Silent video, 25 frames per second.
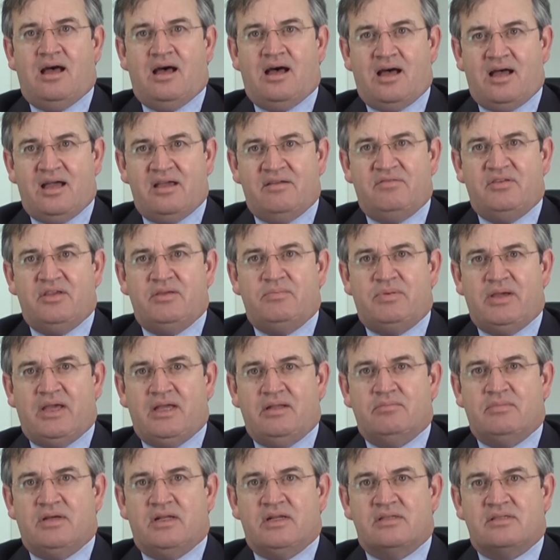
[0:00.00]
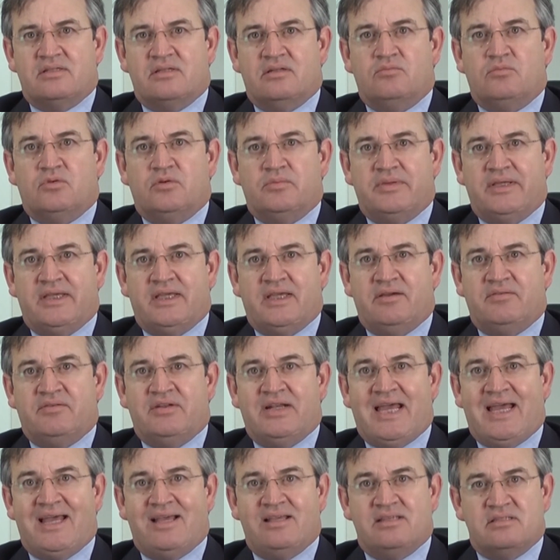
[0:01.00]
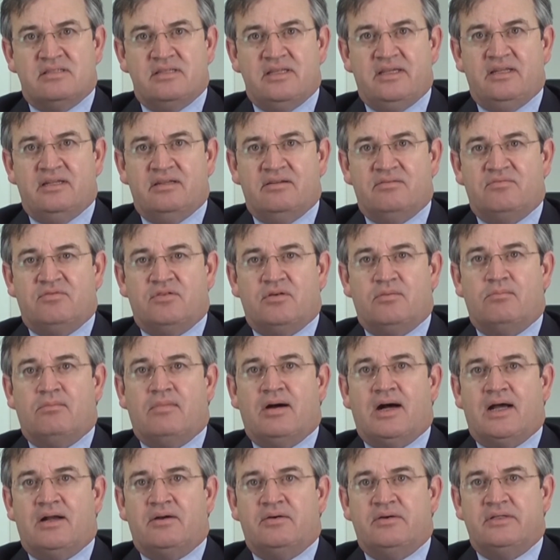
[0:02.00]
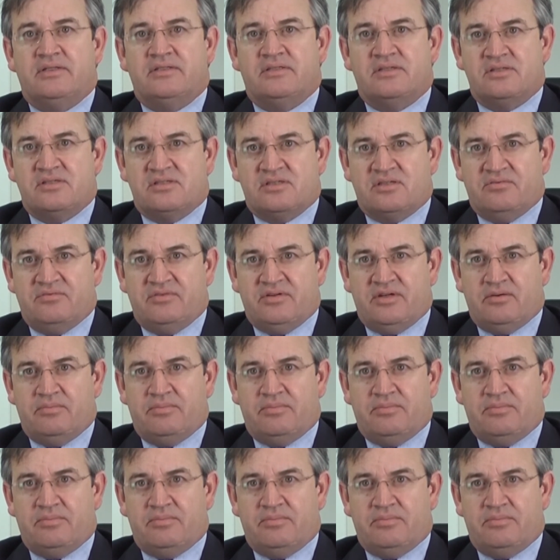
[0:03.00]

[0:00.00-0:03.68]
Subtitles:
IV pain medicine will be given as needed for moderate to severe